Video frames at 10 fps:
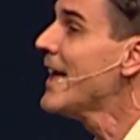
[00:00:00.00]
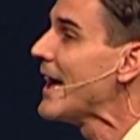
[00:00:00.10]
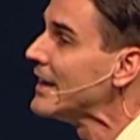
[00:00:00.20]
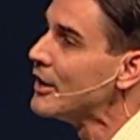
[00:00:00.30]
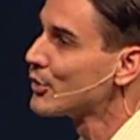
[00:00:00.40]

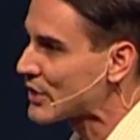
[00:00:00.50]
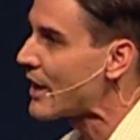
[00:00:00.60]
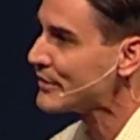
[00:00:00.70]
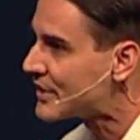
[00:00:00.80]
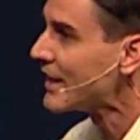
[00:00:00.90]
And He knows
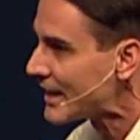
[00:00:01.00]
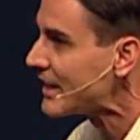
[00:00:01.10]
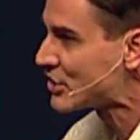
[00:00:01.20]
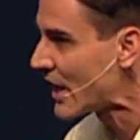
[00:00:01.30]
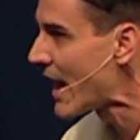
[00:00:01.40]
how He's going to
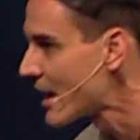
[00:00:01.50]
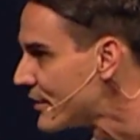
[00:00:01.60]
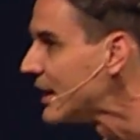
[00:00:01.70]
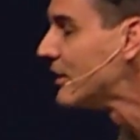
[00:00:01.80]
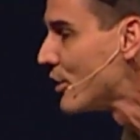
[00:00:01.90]
get you out of
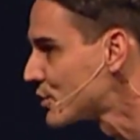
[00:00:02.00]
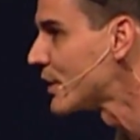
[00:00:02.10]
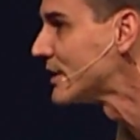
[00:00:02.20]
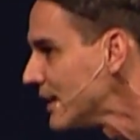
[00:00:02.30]
it. He knows where He's